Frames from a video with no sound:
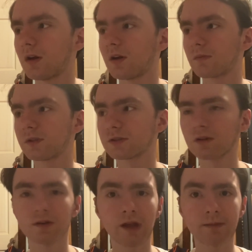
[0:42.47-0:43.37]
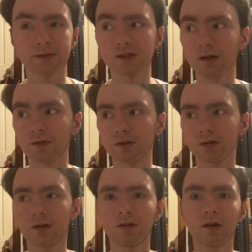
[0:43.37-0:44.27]
Restart at lap
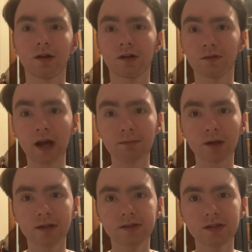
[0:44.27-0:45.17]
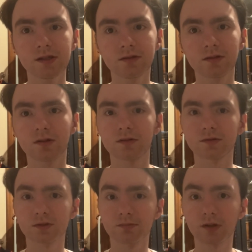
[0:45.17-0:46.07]
7, and on lap 19,
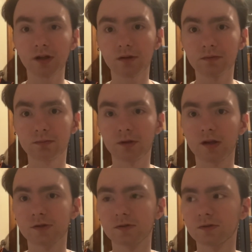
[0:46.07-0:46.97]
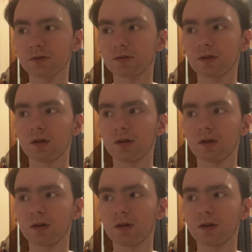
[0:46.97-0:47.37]
some playoff implications.